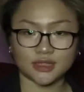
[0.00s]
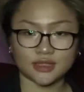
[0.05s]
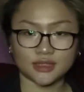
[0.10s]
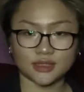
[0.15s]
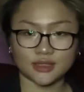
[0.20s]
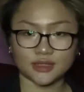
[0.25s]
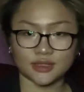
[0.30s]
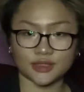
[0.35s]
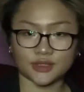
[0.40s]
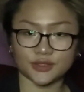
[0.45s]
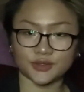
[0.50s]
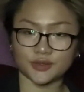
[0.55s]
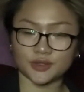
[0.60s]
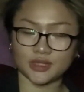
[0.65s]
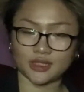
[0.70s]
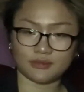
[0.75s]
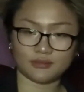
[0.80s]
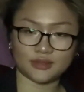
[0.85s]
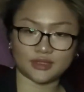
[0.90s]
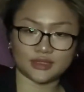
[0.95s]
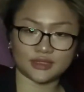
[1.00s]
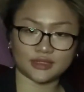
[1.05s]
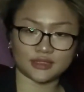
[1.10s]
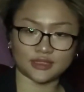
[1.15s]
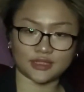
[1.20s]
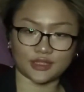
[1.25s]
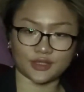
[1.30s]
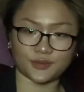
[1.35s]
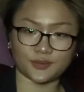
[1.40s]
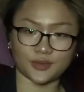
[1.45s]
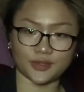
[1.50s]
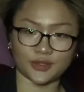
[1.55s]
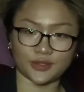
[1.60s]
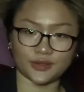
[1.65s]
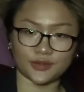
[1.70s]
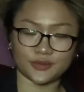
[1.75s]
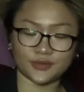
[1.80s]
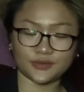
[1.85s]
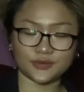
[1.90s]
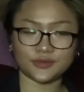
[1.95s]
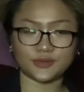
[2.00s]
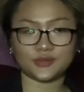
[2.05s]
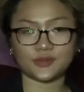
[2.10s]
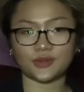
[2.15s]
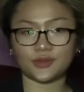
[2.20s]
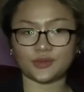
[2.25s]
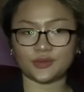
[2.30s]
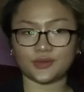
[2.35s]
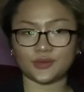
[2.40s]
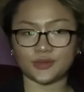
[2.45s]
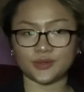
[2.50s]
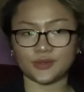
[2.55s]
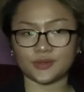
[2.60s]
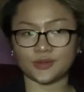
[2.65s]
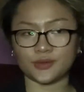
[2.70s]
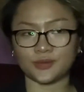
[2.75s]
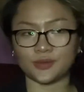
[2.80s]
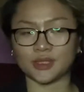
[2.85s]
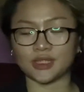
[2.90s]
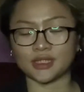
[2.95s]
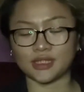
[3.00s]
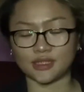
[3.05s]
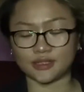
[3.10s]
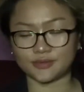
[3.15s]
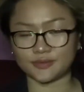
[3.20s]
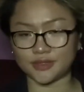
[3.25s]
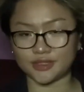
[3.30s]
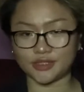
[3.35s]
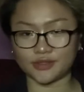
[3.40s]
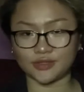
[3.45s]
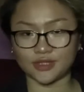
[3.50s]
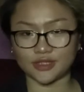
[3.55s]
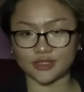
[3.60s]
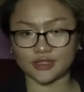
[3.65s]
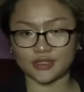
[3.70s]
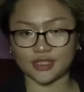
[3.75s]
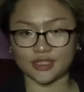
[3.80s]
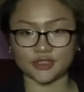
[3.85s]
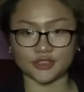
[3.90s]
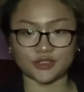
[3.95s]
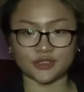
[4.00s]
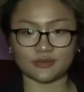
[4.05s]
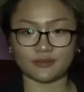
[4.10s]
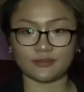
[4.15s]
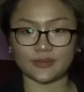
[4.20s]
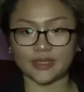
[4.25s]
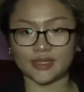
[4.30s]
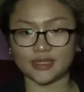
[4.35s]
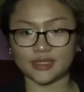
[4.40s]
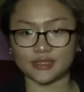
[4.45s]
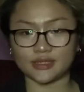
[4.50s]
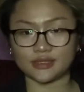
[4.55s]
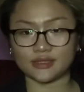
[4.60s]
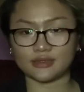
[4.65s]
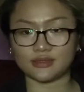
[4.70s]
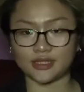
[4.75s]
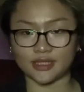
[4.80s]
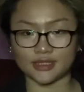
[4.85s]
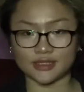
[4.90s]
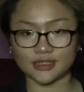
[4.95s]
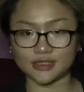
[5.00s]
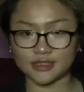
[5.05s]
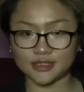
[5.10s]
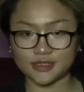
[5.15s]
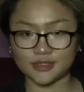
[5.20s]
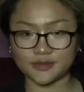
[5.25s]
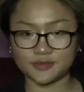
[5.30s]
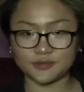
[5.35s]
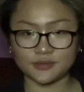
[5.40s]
So comments down below what kind of video I should make next.